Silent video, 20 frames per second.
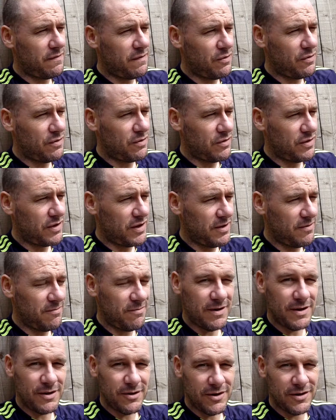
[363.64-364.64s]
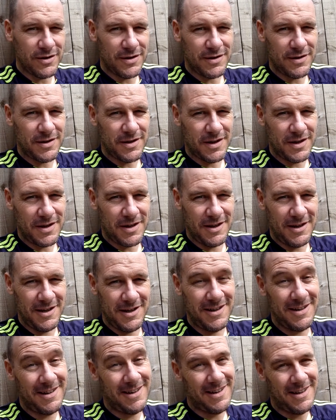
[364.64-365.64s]
photo done, which was
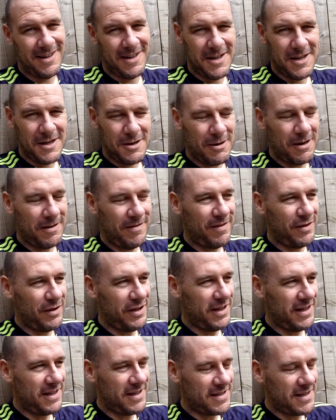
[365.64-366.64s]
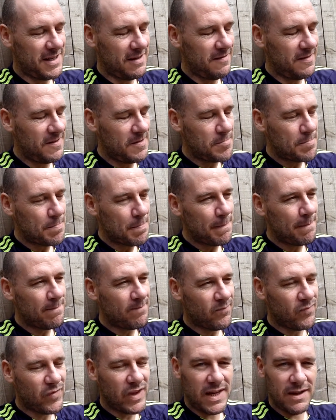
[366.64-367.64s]
quite funny in itself.
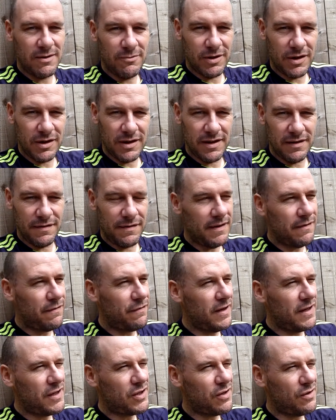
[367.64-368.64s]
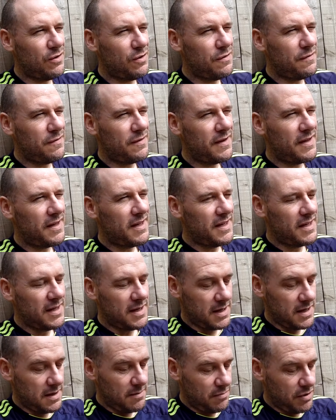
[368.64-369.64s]
And we've got a, a French loaf,
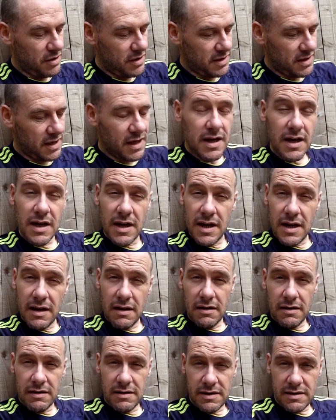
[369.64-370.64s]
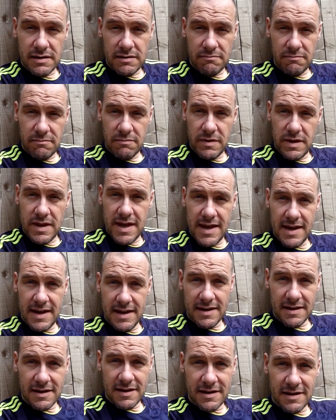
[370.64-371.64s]
but the
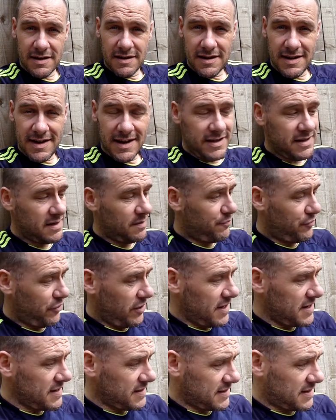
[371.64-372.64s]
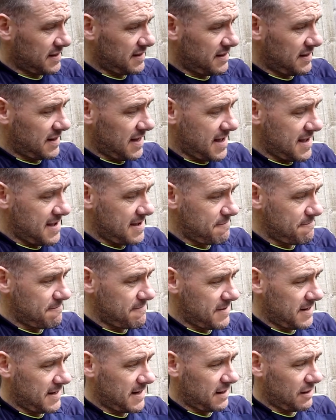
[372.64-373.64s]
nice surprise um,
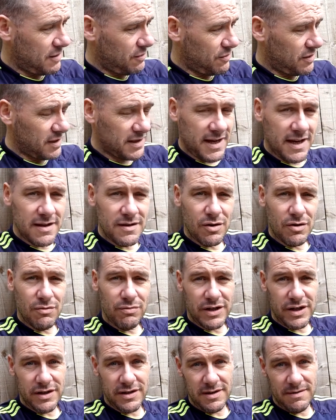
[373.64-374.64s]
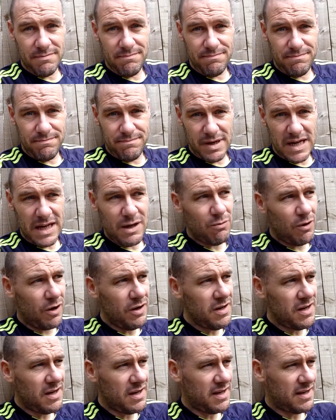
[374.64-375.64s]
at our local Tesco, which is a big
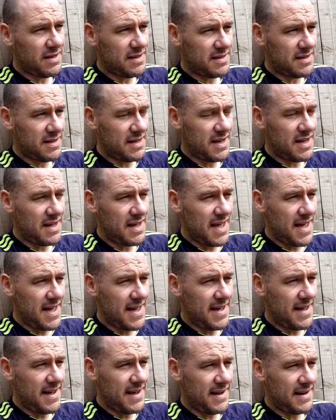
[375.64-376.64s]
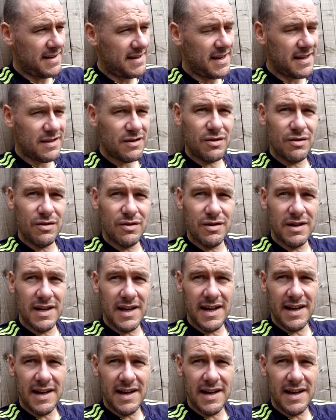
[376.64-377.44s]
one. It's uh, Tesco